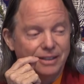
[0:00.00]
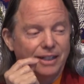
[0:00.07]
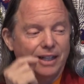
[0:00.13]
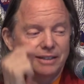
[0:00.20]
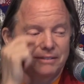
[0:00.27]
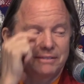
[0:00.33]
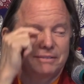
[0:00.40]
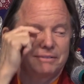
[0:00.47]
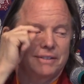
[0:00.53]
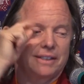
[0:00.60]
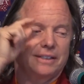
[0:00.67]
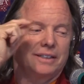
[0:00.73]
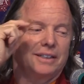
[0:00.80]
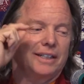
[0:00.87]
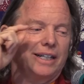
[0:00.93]
like
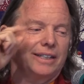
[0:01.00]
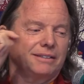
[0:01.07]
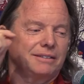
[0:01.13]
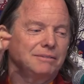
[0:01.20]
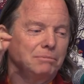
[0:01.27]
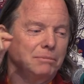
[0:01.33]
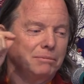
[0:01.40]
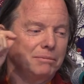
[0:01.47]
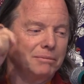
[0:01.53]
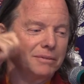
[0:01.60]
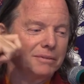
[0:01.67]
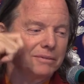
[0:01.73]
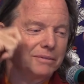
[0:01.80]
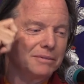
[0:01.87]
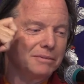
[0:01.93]
very like
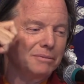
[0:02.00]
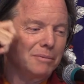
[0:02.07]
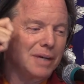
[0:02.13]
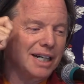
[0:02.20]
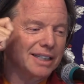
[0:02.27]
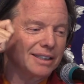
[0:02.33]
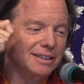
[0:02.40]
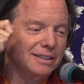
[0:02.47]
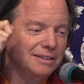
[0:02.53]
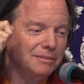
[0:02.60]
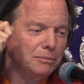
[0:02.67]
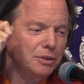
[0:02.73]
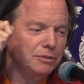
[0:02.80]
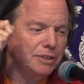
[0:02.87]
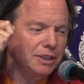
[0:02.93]
model
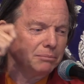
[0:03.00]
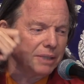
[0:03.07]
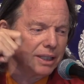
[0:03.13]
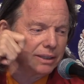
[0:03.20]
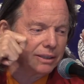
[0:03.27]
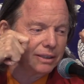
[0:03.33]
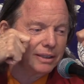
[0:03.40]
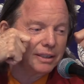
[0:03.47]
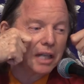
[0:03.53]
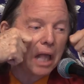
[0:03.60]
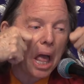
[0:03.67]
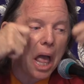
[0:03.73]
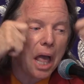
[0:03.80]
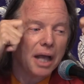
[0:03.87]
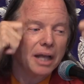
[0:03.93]
movie model
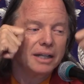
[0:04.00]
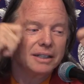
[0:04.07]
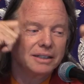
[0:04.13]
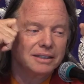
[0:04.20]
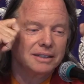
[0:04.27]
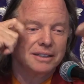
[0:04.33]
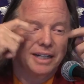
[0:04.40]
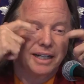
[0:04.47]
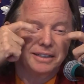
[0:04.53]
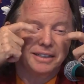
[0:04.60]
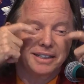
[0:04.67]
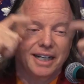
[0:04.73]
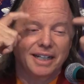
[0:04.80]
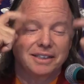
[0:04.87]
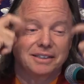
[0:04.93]
like
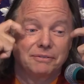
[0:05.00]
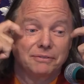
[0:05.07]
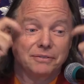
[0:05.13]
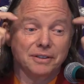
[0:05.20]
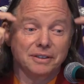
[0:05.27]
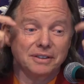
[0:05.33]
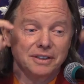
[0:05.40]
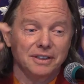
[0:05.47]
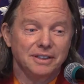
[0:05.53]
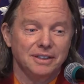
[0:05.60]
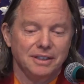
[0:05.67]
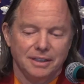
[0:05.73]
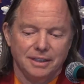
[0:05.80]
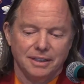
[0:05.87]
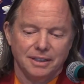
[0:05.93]
nice foot.
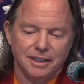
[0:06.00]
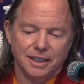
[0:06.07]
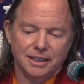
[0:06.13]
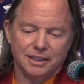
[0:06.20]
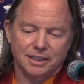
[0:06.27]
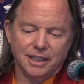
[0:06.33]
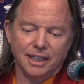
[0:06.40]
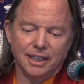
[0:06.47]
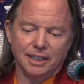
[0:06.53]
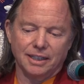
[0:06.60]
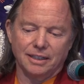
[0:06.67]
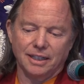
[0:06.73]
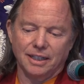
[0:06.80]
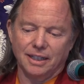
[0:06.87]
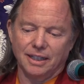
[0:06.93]
They
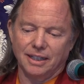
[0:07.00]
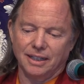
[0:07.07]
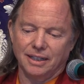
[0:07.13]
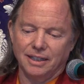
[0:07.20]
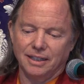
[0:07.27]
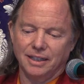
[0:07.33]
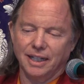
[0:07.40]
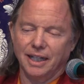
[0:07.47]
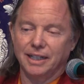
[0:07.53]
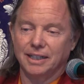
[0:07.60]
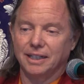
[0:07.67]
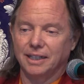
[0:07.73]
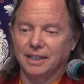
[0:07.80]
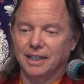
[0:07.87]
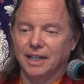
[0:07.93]
say uh,
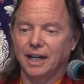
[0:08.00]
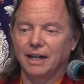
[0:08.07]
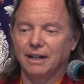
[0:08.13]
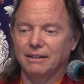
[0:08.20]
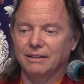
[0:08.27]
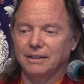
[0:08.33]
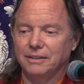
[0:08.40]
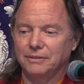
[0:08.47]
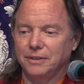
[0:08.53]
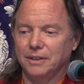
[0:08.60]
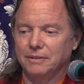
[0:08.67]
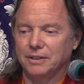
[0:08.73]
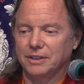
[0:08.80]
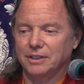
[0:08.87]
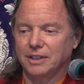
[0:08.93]
like a cow. If you
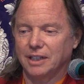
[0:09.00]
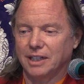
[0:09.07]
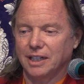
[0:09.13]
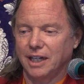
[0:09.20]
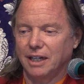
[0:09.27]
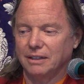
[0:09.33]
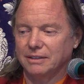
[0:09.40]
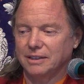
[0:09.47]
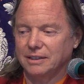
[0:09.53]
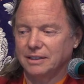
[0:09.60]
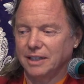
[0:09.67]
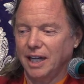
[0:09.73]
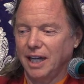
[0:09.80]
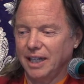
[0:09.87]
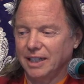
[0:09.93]
ever saw a
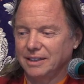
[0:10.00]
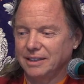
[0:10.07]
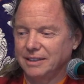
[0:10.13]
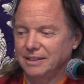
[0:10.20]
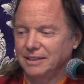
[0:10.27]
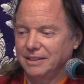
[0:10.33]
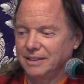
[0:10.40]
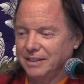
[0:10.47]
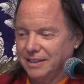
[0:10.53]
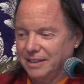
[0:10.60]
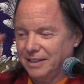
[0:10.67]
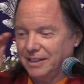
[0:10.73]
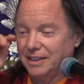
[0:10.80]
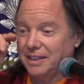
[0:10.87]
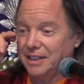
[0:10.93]
cow's eyes,
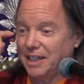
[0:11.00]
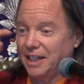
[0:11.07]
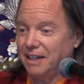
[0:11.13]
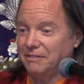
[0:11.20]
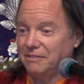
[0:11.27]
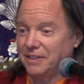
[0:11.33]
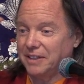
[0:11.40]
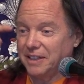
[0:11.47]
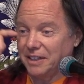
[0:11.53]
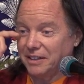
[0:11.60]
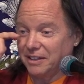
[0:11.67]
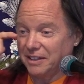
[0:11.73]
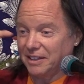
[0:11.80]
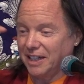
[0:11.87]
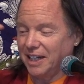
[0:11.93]
they have very
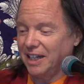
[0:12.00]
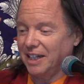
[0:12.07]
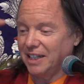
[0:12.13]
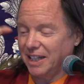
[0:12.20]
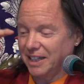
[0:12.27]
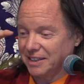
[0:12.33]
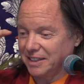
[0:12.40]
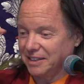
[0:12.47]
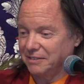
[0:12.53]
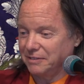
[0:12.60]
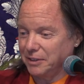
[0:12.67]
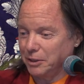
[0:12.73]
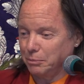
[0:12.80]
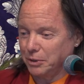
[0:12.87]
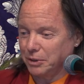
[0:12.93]
long eyelashes,
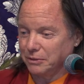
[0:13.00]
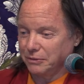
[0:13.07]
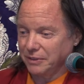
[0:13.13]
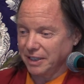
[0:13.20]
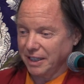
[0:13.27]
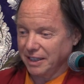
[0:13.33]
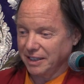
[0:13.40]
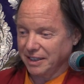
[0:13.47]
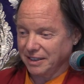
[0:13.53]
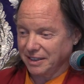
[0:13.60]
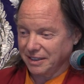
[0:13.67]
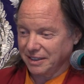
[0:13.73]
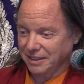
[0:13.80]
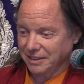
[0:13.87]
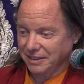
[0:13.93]
very beautiful
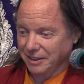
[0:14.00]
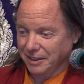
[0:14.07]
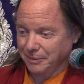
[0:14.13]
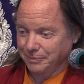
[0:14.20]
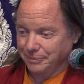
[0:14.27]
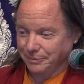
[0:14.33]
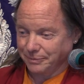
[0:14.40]
eyelashes. Okay.